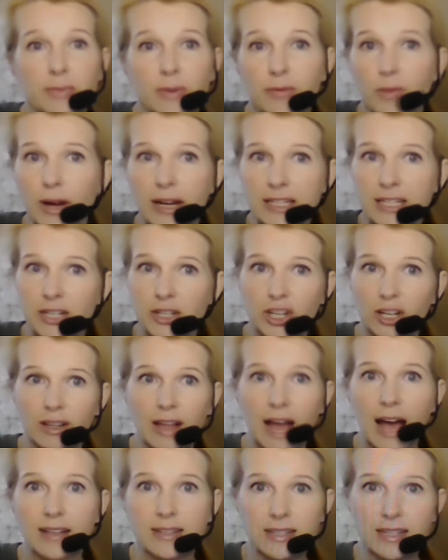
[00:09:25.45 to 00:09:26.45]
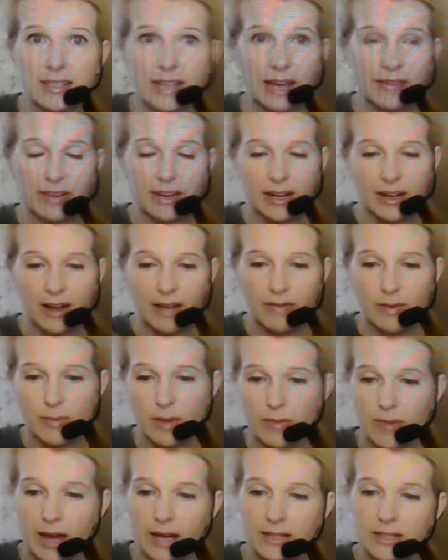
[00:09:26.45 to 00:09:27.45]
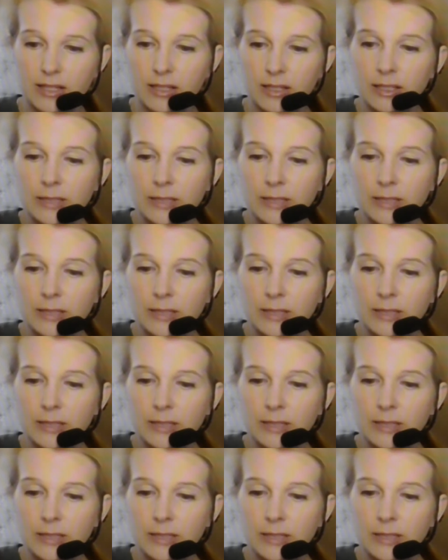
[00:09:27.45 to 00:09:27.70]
before I teach a class, because I've got enough on my mind.